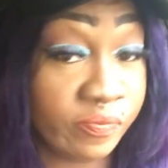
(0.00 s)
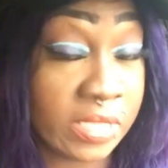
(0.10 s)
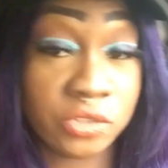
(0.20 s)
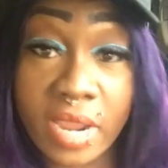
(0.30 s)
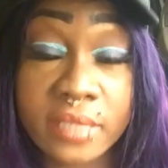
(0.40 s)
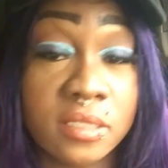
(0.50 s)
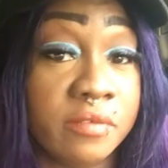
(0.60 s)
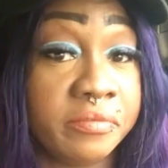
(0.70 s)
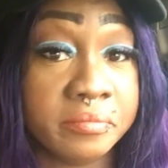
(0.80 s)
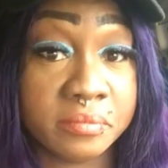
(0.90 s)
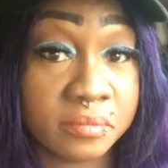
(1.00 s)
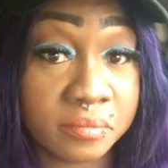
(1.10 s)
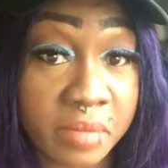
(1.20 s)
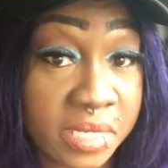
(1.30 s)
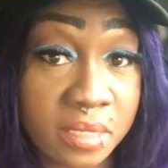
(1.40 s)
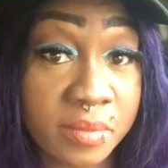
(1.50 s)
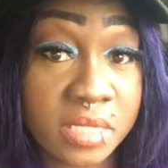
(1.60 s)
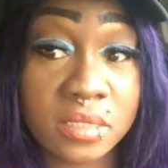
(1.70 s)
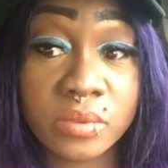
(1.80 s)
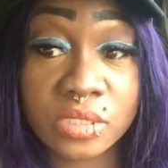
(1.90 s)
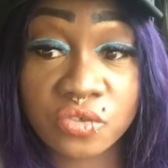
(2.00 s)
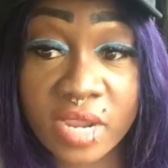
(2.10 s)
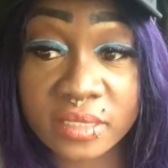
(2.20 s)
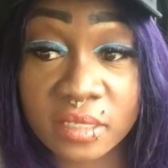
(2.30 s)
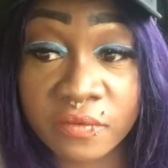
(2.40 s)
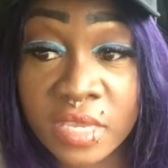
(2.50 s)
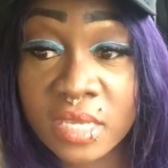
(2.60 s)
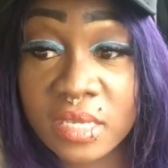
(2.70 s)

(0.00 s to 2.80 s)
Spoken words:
attractive. By any means, he was attractive.